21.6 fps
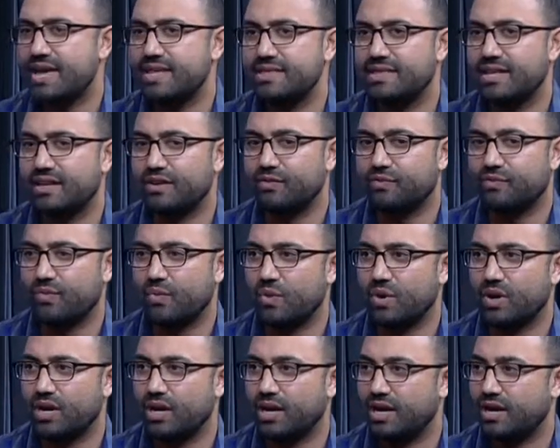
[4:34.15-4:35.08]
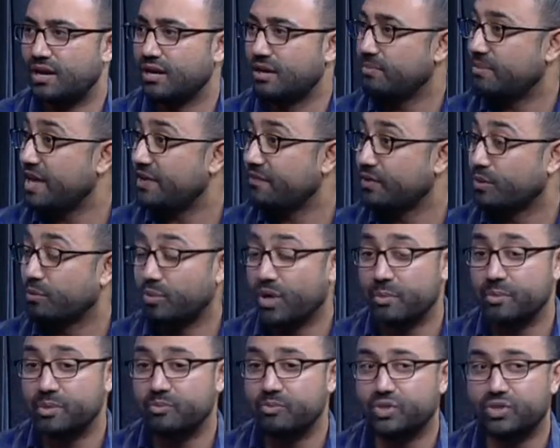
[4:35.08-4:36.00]
and then for uh, my film
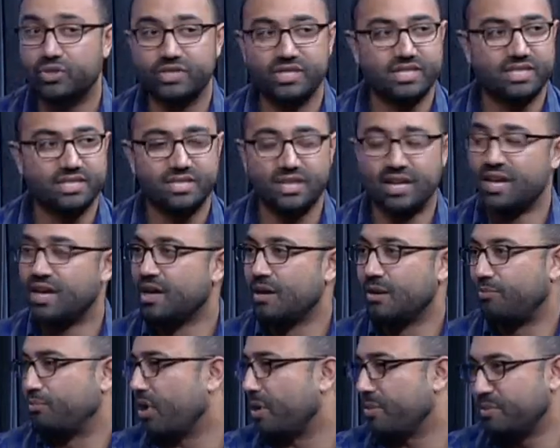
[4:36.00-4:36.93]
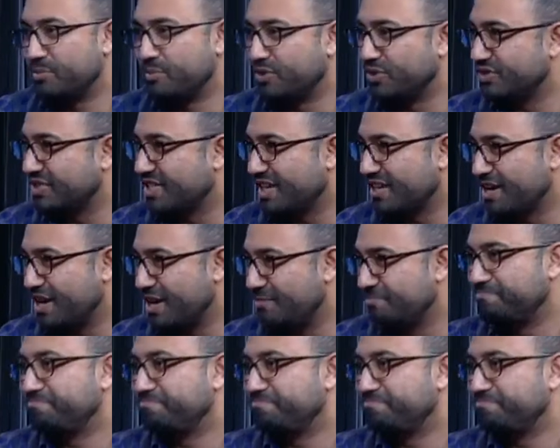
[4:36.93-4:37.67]
Brahmin Bulls, it's brahminbulls.com.